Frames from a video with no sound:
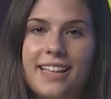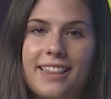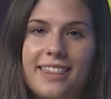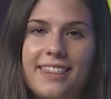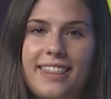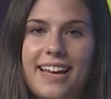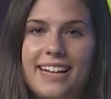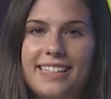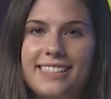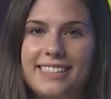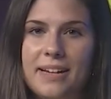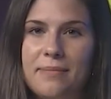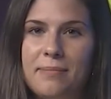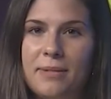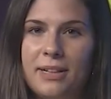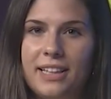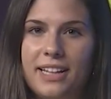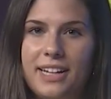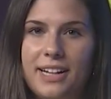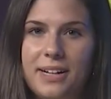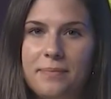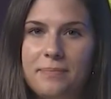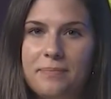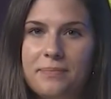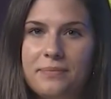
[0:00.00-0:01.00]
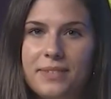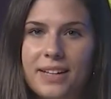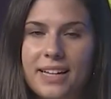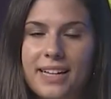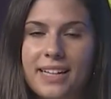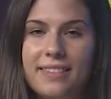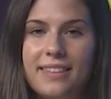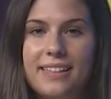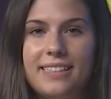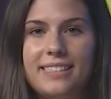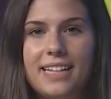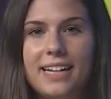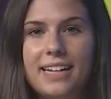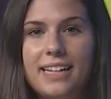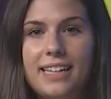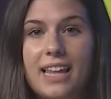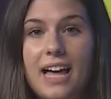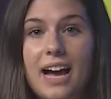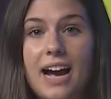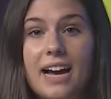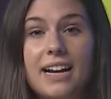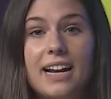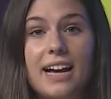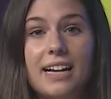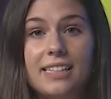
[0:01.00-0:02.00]
Thanks, Emily. The
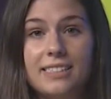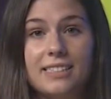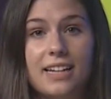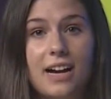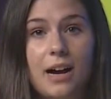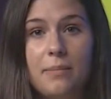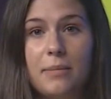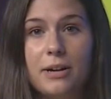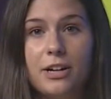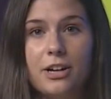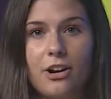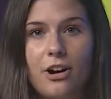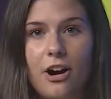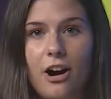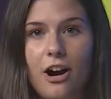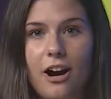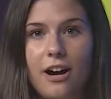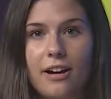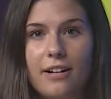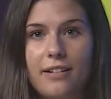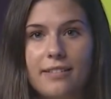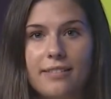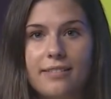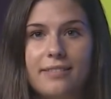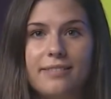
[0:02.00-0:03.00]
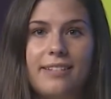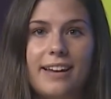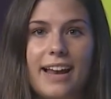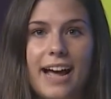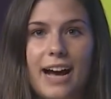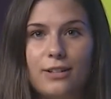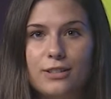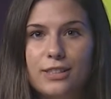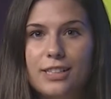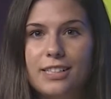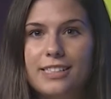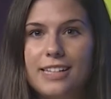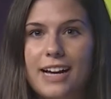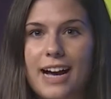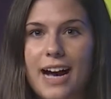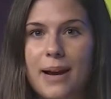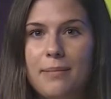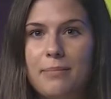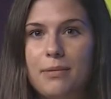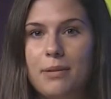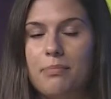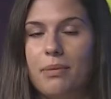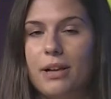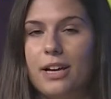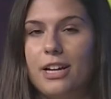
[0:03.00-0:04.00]
deadline has come and gone. Now's the
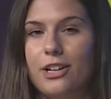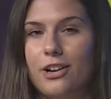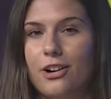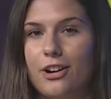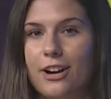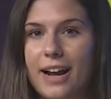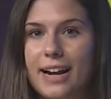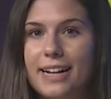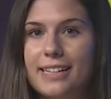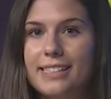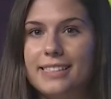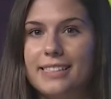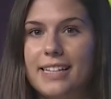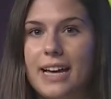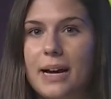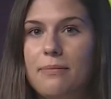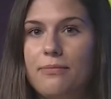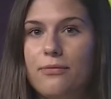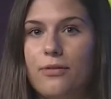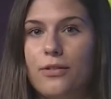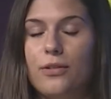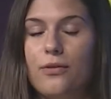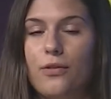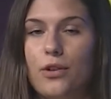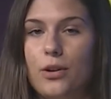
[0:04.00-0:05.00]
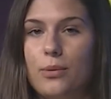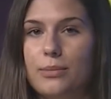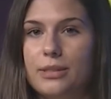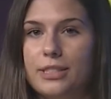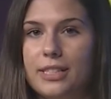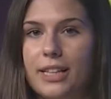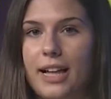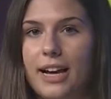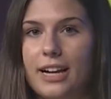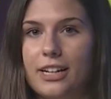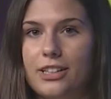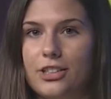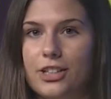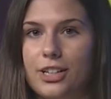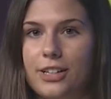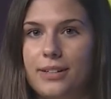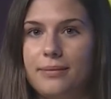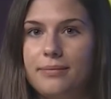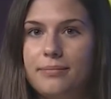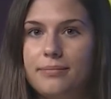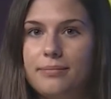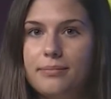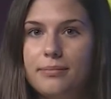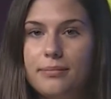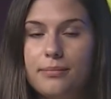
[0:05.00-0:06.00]
time to plan your next step for room
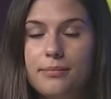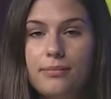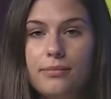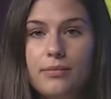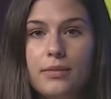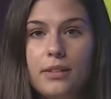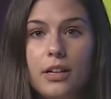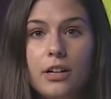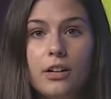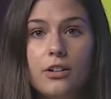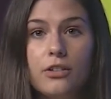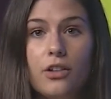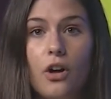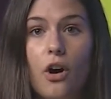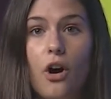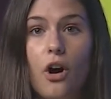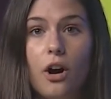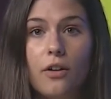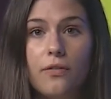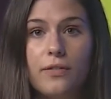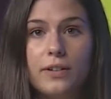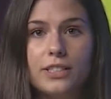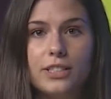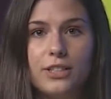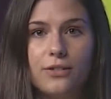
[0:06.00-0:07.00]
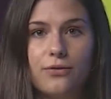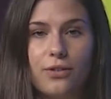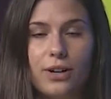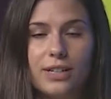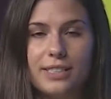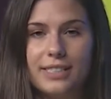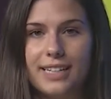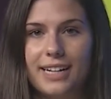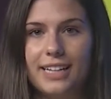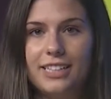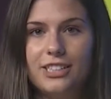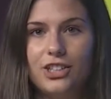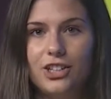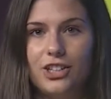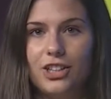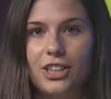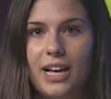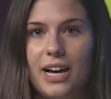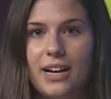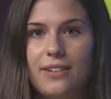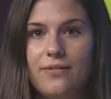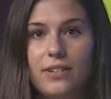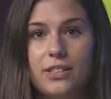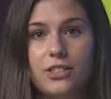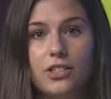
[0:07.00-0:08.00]
selection. The Office of Residential
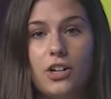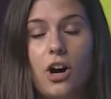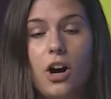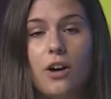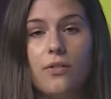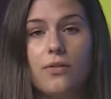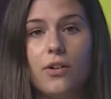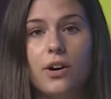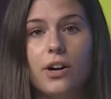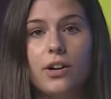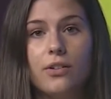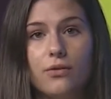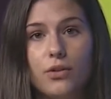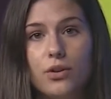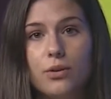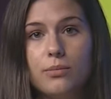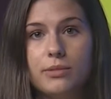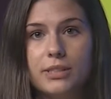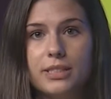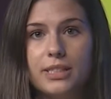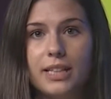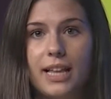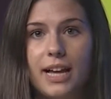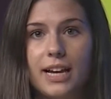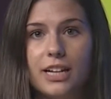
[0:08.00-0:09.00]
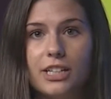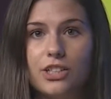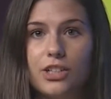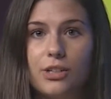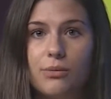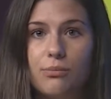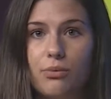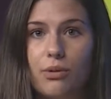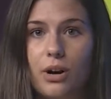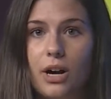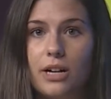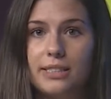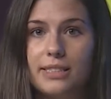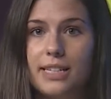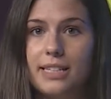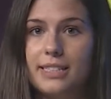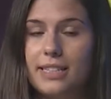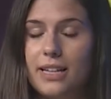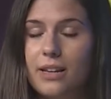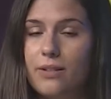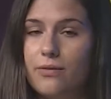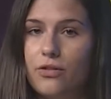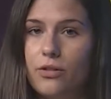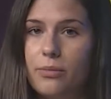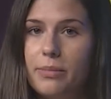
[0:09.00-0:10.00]
Life is offering room selection process
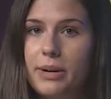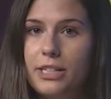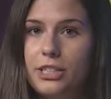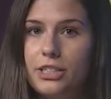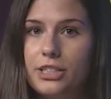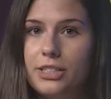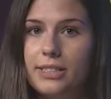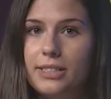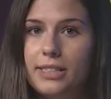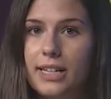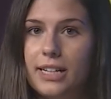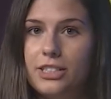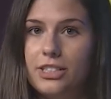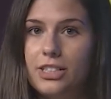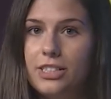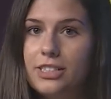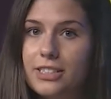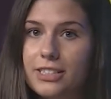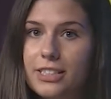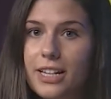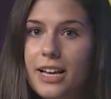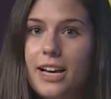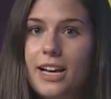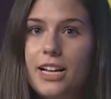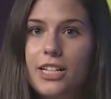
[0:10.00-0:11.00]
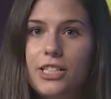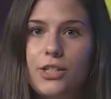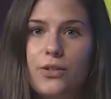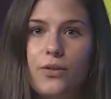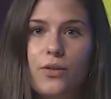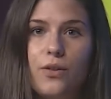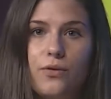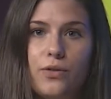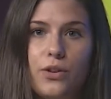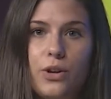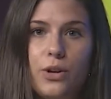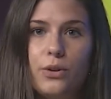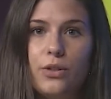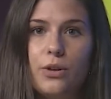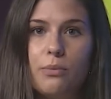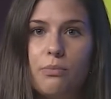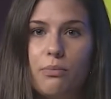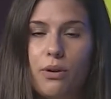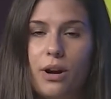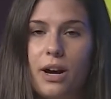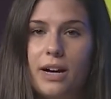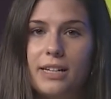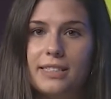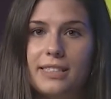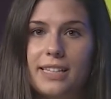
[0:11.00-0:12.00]
information sessions to review the
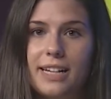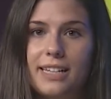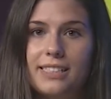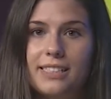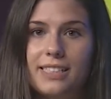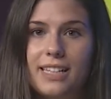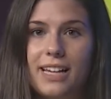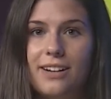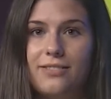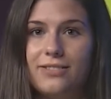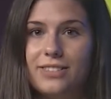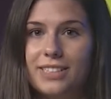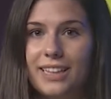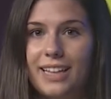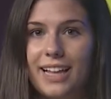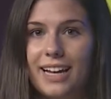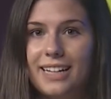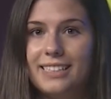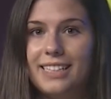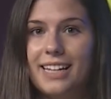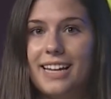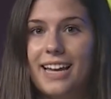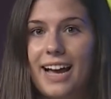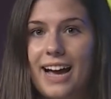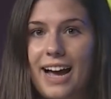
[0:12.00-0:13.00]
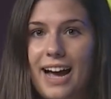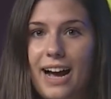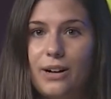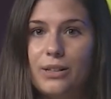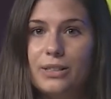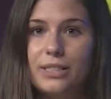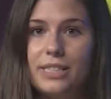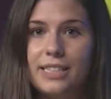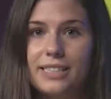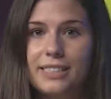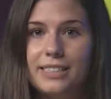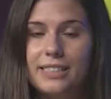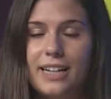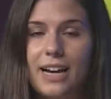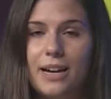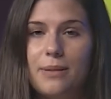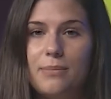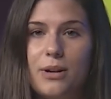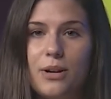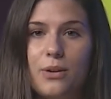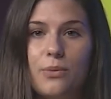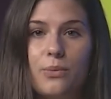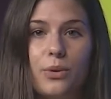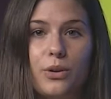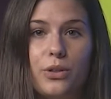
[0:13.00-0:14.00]
process of selecting a housing
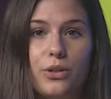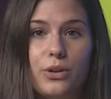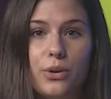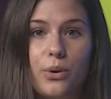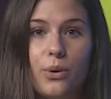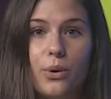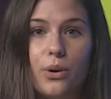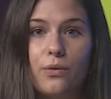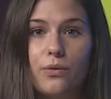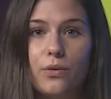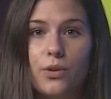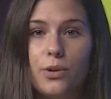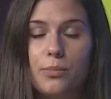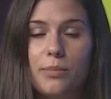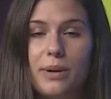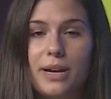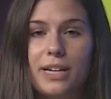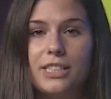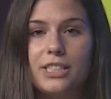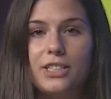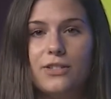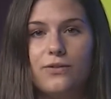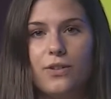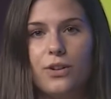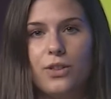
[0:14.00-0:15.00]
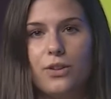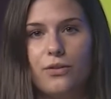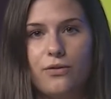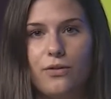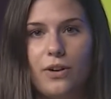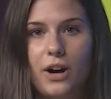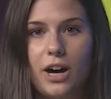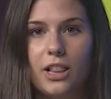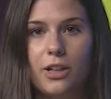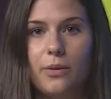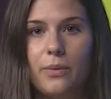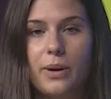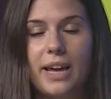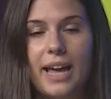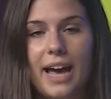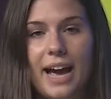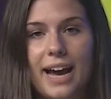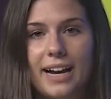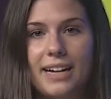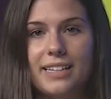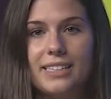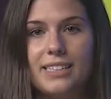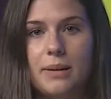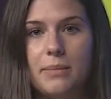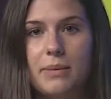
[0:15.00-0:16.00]
assignment with your roommates for the following
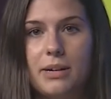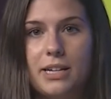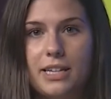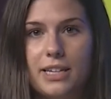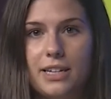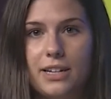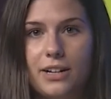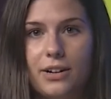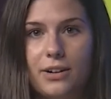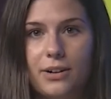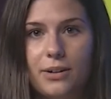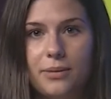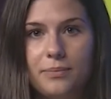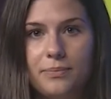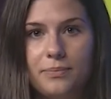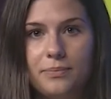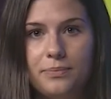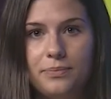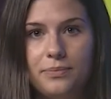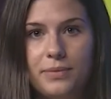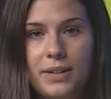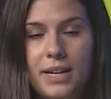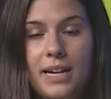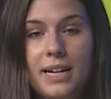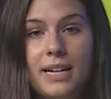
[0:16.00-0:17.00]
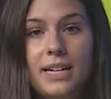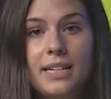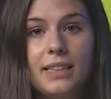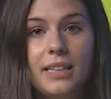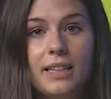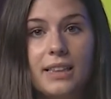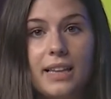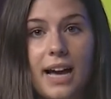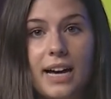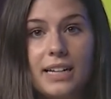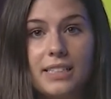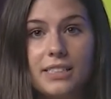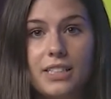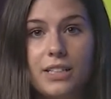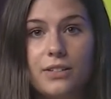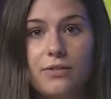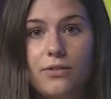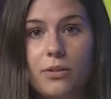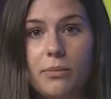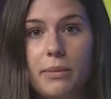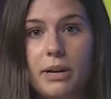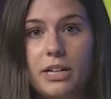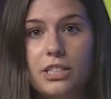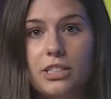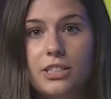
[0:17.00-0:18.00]
academic year. The last
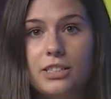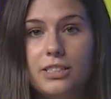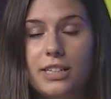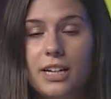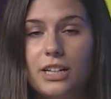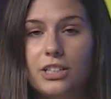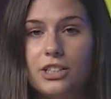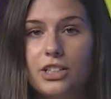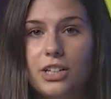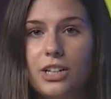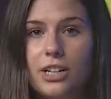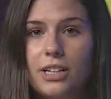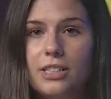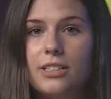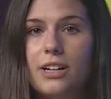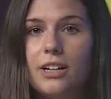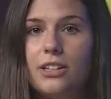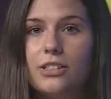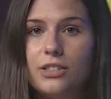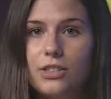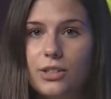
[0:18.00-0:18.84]
information session is on